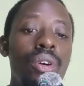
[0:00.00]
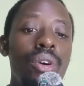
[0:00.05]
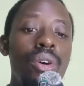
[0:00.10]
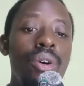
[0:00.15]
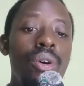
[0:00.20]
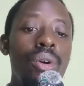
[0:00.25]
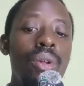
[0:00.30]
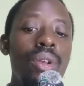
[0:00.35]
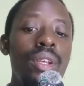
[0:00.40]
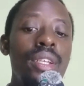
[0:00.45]

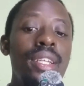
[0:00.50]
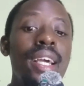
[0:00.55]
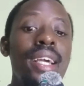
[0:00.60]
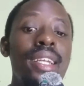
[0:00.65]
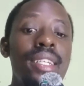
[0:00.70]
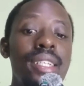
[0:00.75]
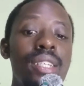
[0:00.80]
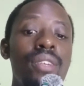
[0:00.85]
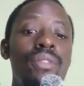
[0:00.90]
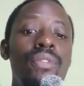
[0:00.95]
hold
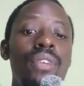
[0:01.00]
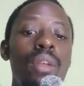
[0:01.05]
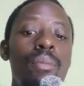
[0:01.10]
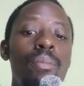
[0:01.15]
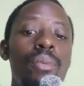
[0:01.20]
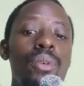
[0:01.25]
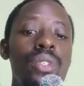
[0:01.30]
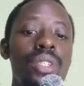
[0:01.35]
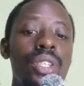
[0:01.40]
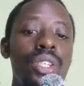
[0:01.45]
a
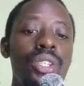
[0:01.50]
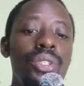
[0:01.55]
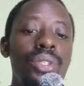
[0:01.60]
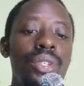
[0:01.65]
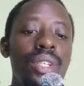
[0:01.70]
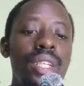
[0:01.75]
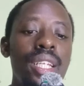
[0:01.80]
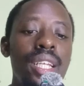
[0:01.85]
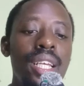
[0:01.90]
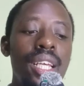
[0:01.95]
different
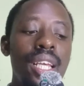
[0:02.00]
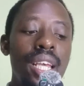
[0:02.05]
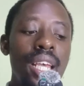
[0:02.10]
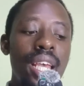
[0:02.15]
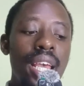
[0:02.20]
position